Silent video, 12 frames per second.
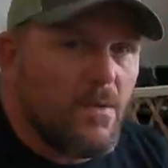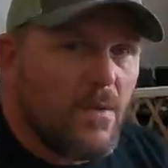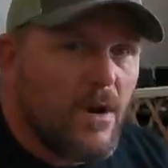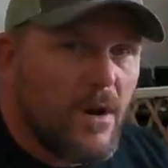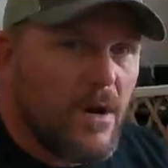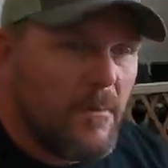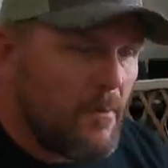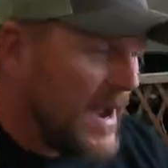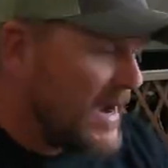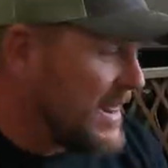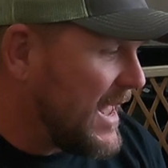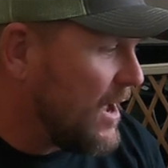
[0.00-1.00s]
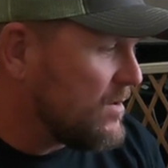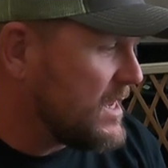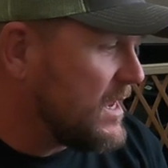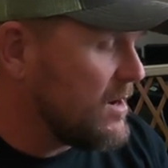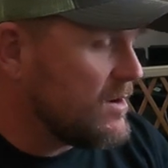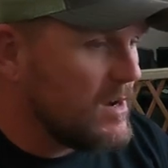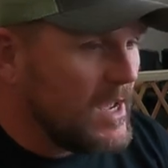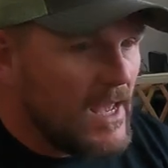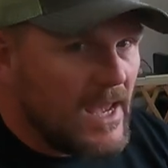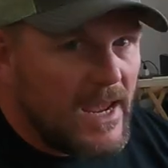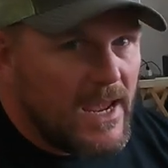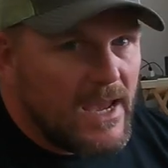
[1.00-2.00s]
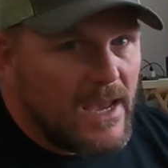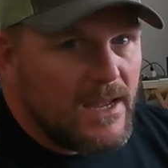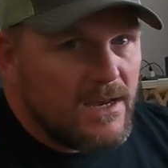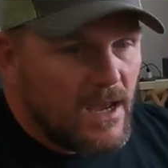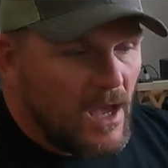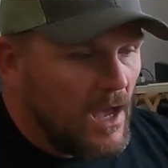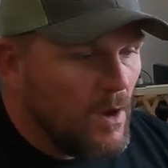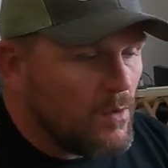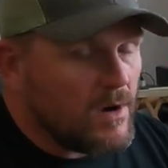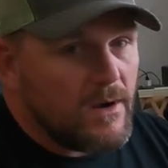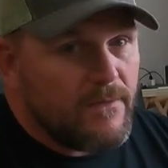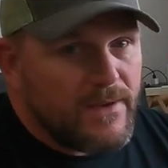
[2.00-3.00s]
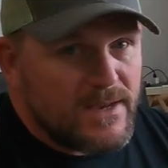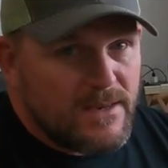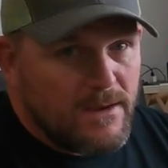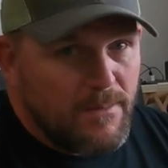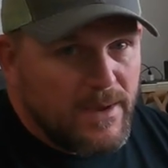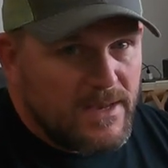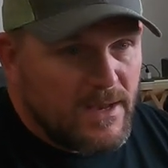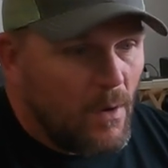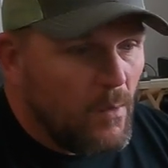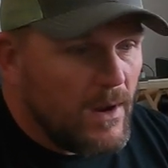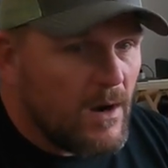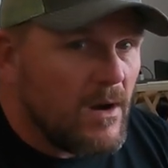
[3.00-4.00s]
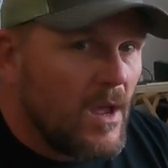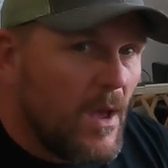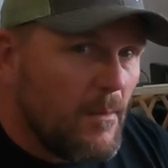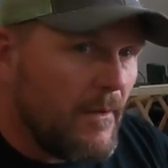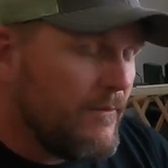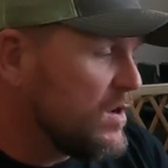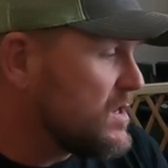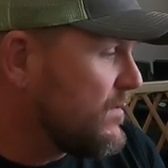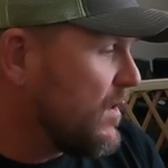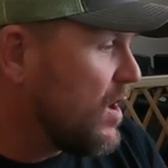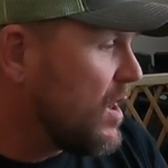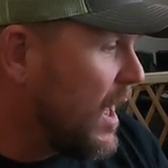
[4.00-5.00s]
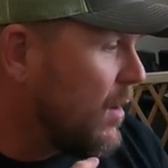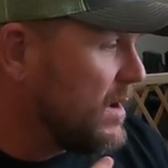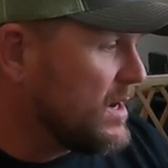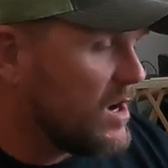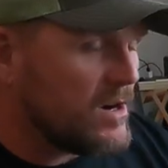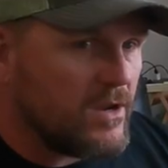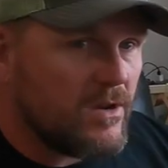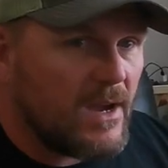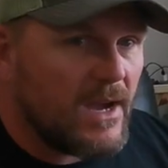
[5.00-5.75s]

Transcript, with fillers: We're back at the house here, and we're gonna fix and pick a winner. But first of all, I wanna talk to you